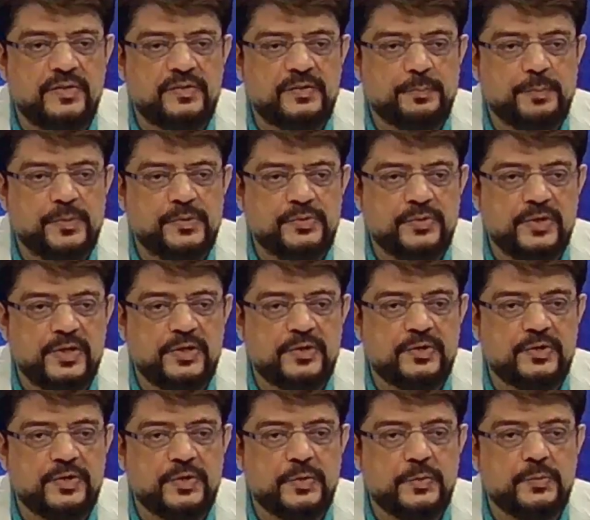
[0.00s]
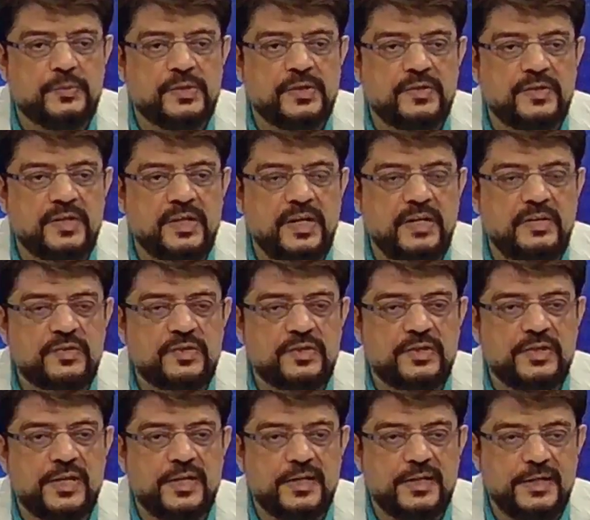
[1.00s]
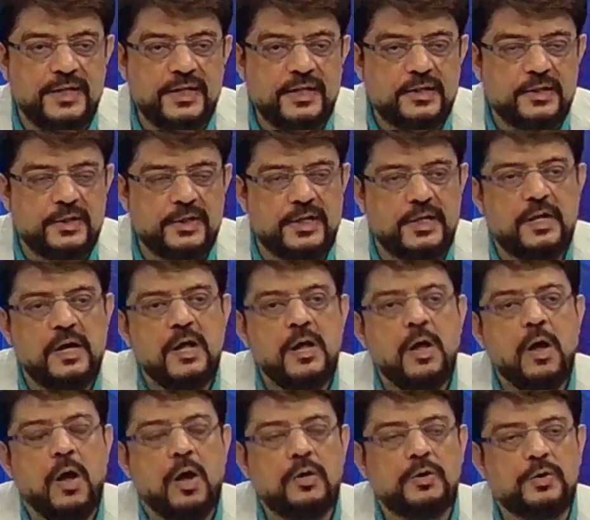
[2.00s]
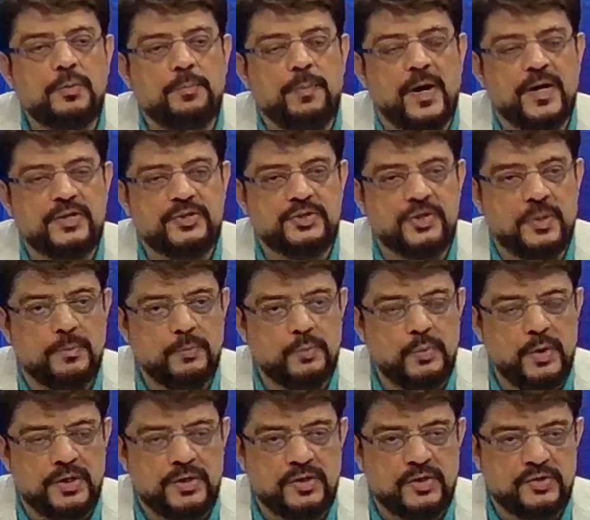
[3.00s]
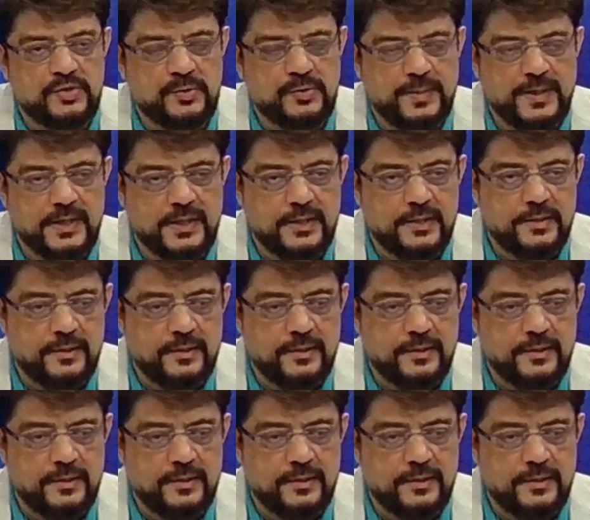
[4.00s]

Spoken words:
especially the youth in the Indian illegally occupied Jammu and Kashmir.